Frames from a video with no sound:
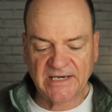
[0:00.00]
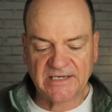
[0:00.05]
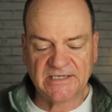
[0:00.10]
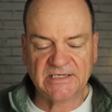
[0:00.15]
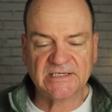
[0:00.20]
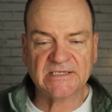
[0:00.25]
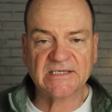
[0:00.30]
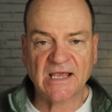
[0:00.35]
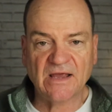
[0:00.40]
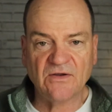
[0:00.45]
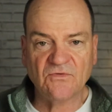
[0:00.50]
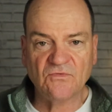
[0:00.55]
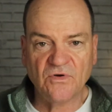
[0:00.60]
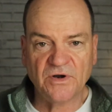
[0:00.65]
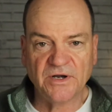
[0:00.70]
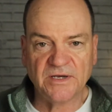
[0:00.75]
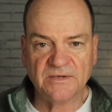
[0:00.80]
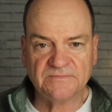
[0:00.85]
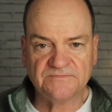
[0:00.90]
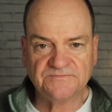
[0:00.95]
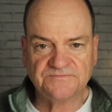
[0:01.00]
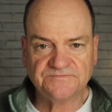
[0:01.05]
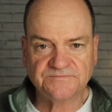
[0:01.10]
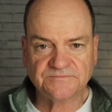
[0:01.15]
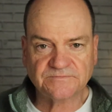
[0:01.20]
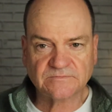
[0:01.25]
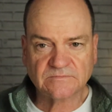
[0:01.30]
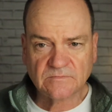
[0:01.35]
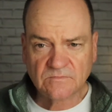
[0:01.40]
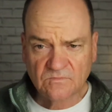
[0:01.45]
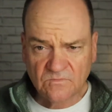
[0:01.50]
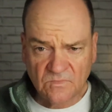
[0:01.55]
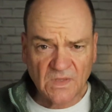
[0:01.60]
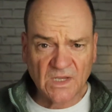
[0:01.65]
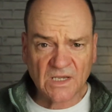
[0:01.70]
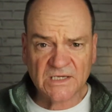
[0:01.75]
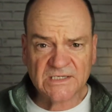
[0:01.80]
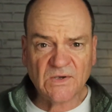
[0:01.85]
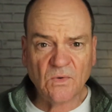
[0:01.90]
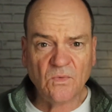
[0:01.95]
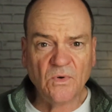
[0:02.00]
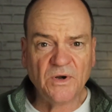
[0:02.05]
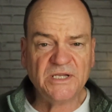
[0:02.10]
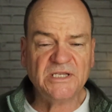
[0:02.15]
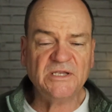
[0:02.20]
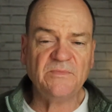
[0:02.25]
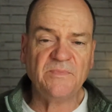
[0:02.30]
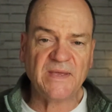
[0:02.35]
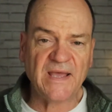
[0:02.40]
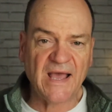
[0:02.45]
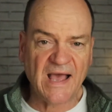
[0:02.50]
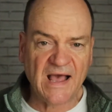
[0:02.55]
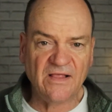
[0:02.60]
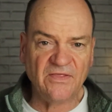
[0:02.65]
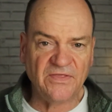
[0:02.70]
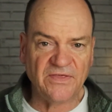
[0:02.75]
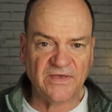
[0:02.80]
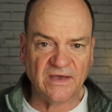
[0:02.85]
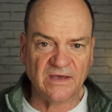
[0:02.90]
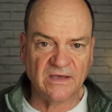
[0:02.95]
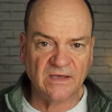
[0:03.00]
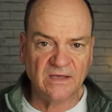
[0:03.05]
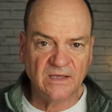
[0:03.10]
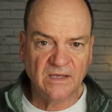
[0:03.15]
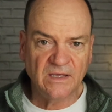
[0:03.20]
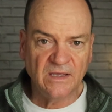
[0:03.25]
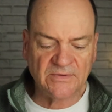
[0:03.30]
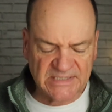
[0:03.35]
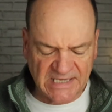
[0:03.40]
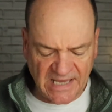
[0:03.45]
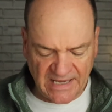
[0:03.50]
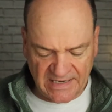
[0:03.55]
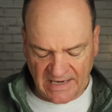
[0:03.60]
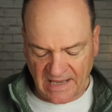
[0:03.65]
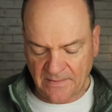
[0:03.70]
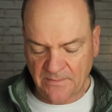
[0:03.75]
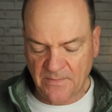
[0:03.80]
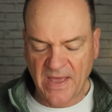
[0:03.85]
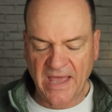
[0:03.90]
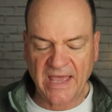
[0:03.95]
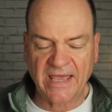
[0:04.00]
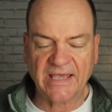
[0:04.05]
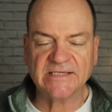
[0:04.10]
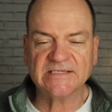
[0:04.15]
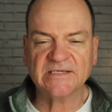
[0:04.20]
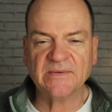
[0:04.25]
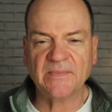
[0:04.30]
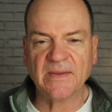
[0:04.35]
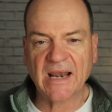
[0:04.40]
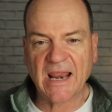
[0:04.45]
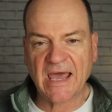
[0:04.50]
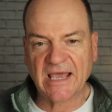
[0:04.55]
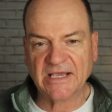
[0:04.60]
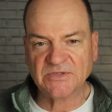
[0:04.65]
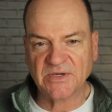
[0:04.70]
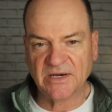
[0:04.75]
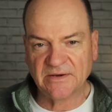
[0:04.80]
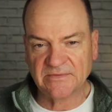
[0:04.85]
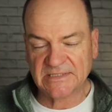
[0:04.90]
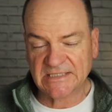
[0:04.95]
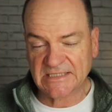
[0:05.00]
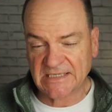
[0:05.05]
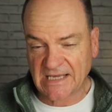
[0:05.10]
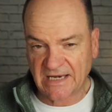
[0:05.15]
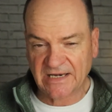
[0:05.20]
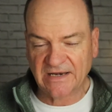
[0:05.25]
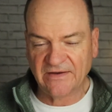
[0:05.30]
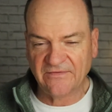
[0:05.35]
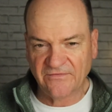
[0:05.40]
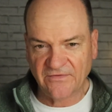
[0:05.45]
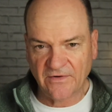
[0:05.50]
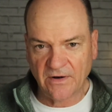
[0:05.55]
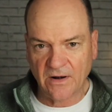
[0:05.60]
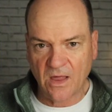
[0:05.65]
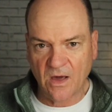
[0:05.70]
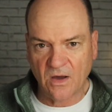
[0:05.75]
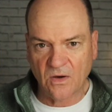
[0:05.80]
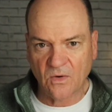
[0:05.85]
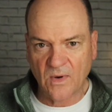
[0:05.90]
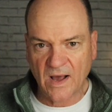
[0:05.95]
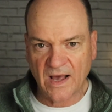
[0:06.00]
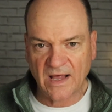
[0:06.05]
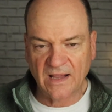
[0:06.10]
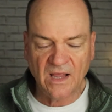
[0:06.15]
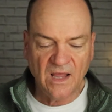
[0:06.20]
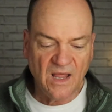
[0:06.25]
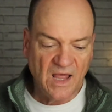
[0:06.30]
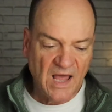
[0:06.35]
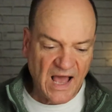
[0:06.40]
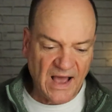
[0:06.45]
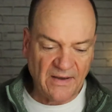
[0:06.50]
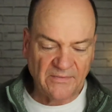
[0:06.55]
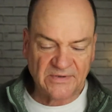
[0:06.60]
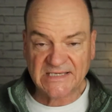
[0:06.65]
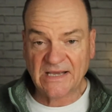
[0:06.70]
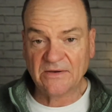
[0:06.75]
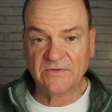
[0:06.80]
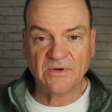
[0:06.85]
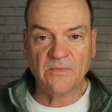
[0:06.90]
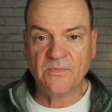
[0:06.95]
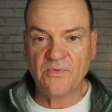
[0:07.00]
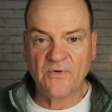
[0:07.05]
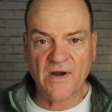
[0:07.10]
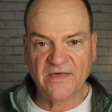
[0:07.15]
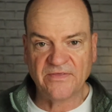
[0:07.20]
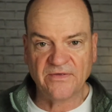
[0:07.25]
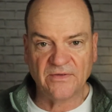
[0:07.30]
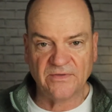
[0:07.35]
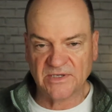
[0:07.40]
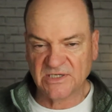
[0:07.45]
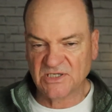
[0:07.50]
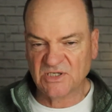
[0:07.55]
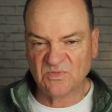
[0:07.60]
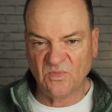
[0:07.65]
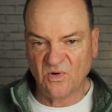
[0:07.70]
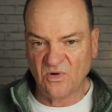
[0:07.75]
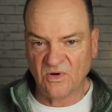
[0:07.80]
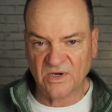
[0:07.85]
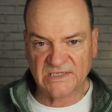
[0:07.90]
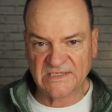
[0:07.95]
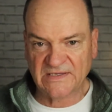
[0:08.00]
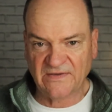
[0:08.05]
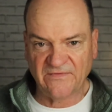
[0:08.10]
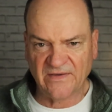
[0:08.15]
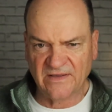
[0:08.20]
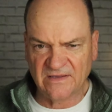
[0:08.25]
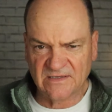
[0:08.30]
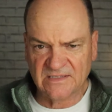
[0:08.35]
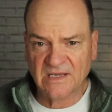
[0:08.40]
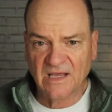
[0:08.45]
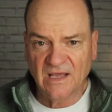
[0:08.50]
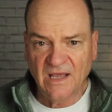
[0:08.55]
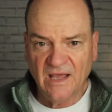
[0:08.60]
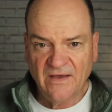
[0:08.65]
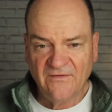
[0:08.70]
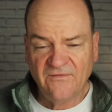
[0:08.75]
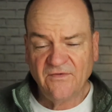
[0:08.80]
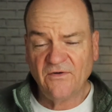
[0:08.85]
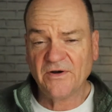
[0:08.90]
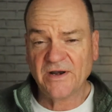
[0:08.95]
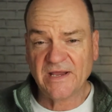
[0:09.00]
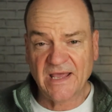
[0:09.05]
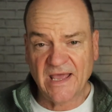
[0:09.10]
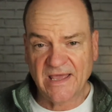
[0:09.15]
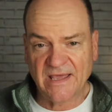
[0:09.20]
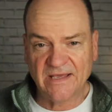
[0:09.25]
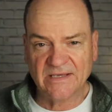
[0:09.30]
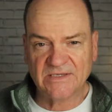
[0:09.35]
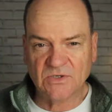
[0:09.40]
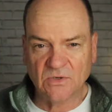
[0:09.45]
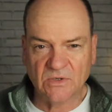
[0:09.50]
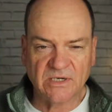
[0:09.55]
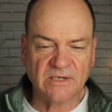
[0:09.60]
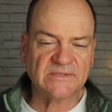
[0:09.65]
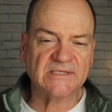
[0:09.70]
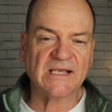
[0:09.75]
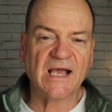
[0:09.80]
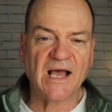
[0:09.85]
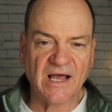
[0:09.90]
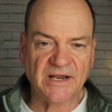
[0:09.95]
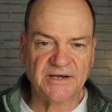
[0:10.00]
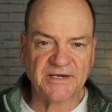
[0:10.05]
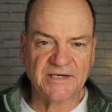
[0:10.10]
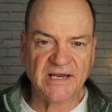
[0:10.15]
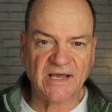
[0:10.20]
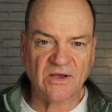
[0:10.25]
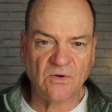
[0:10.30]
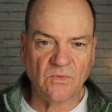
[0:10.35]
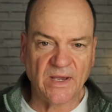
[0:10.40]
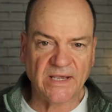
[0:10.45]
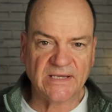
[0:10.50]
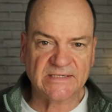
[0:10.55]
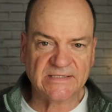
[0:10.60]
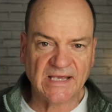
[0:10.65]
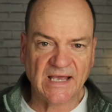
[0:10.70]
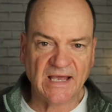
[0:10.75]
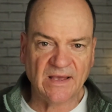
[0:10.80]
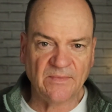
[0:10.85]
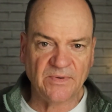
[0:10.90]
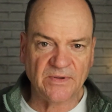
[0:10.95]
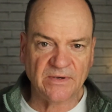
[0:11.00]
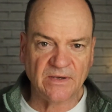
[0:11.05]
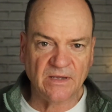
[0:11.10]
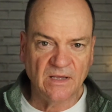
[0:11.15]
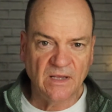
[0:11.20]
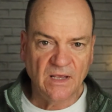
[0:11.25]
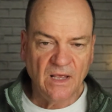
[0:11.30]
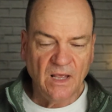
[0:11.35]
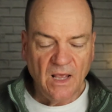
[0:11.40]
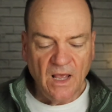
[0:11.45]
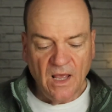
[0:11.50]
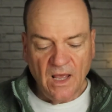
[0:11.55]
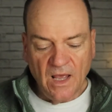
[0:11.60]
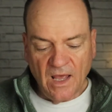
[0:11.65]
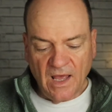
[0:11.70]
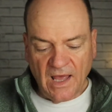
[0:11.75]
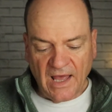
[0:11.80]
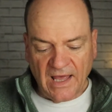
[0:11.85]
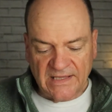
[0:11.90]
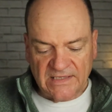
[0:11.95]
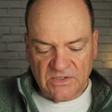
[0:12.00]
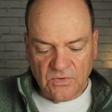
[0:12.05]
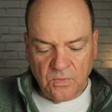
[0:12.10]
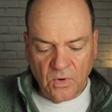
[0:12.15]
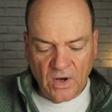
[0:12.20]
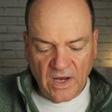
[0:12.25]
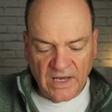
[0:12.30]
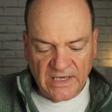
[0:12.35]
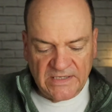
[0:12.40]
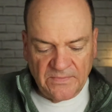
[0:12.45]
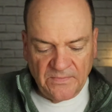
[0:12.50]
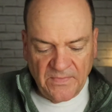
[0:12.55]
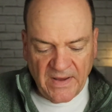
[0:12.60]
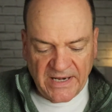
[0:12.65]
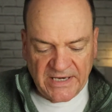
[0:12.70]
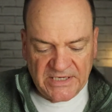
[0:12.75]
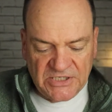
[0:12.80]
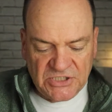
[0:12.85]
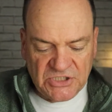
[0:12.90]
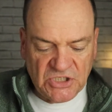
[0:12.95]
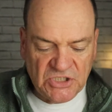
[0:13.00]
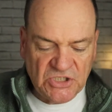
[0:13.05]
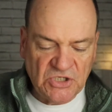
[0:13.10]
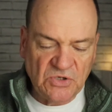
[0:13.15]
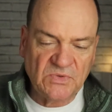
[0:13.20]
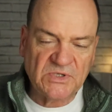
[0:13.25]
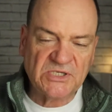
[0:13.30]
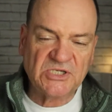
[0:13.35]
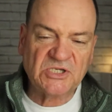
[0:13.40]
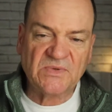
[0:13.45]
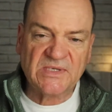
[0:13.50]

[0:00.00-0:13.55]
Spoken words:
to start running because I wanted to be healthier. I was getting like pains in my legs when I was standing for a long while. I was out of breath on the smallest of hills. 48 years old, there was a heart attack waiting to happen. And what I managed to do was to